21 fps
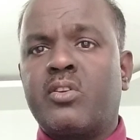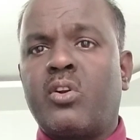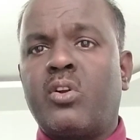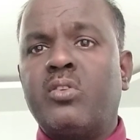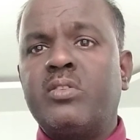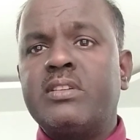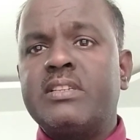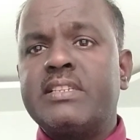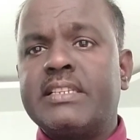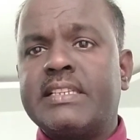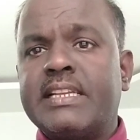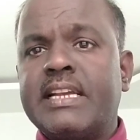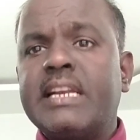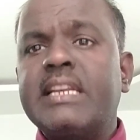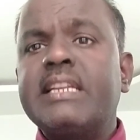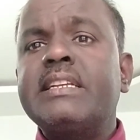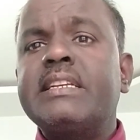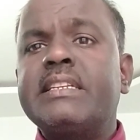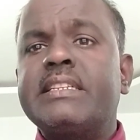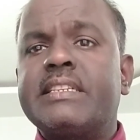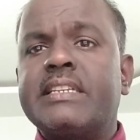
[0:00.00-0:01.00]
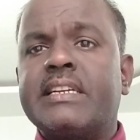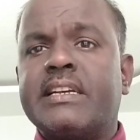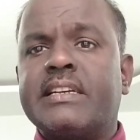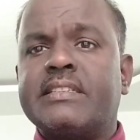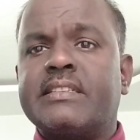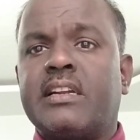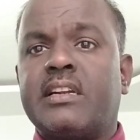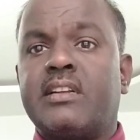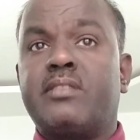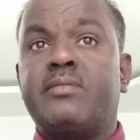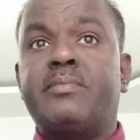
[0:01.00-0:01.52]
grounds, there is a
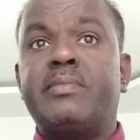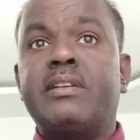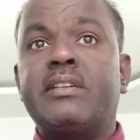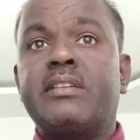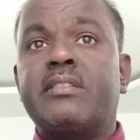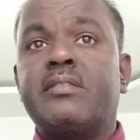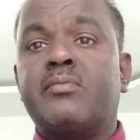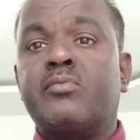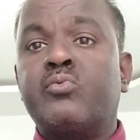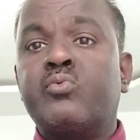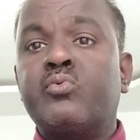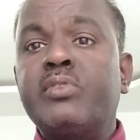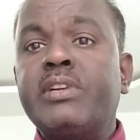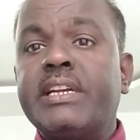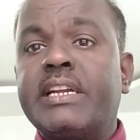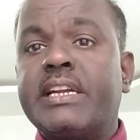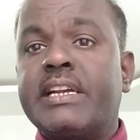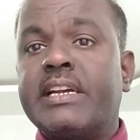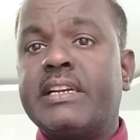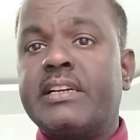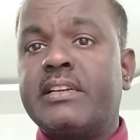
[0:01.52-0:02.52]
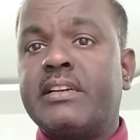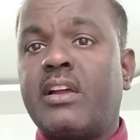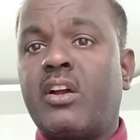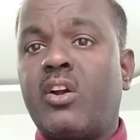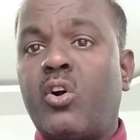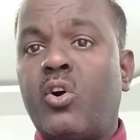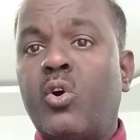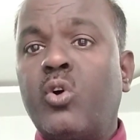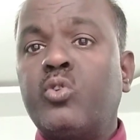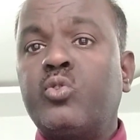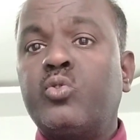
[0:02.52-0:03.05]
hazard, but we can,
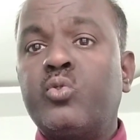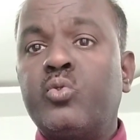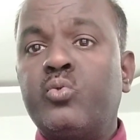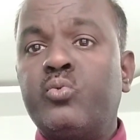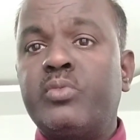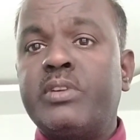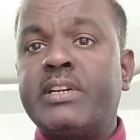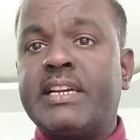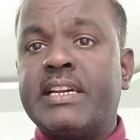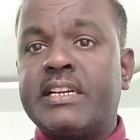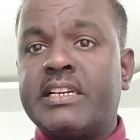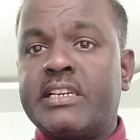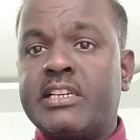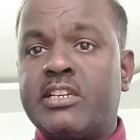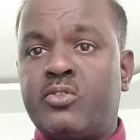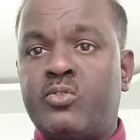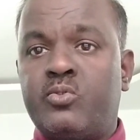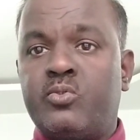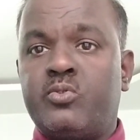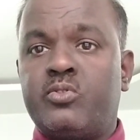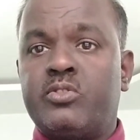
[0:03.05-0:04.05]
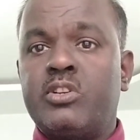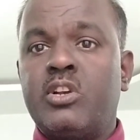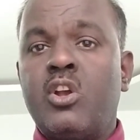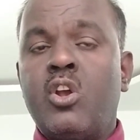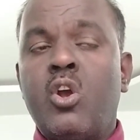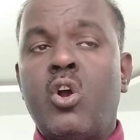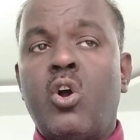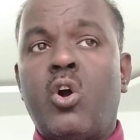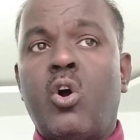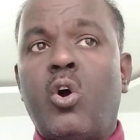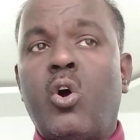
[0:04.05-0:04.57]
how to we can reduce,
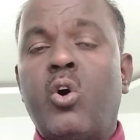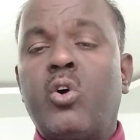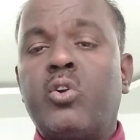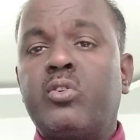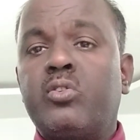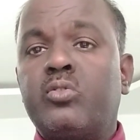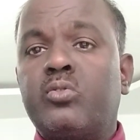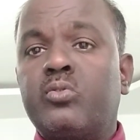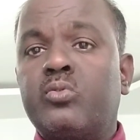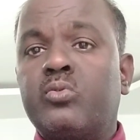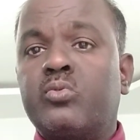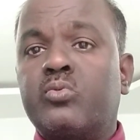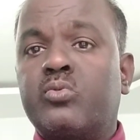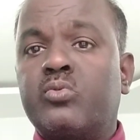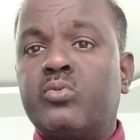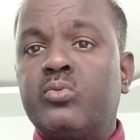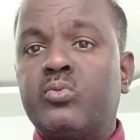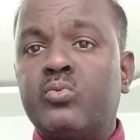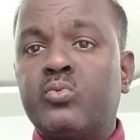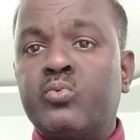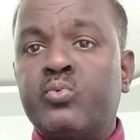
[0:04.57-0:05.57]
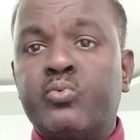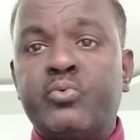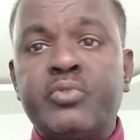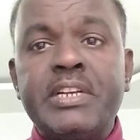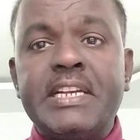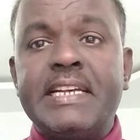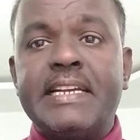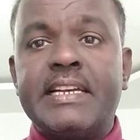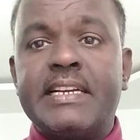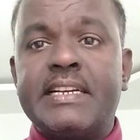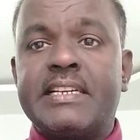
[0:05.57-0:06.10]
how we
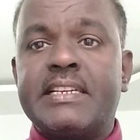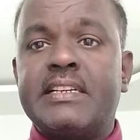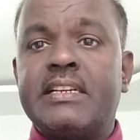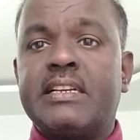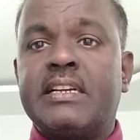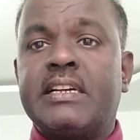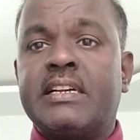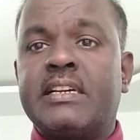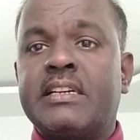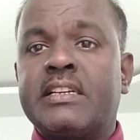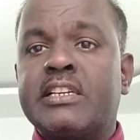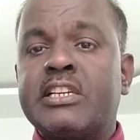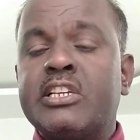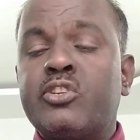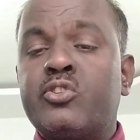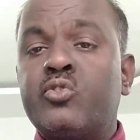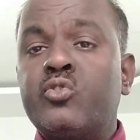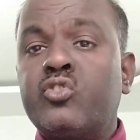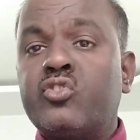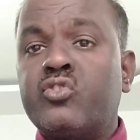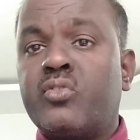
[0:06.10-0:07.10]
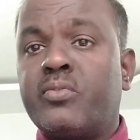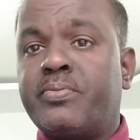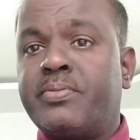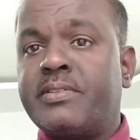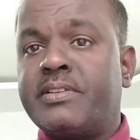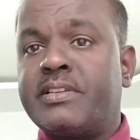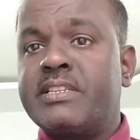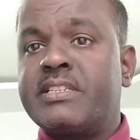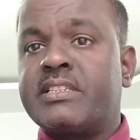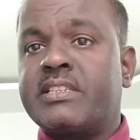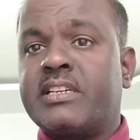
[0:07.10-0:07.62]
can reduce of
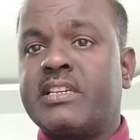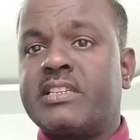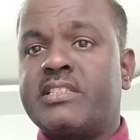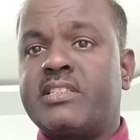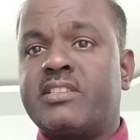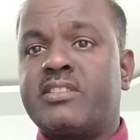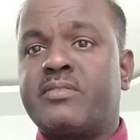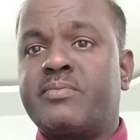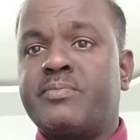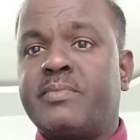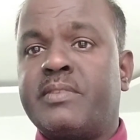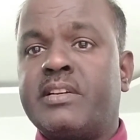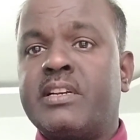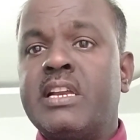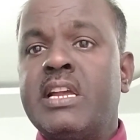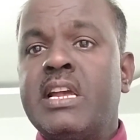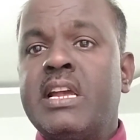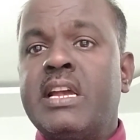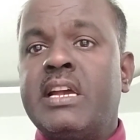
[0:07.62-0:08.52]
risk assessment.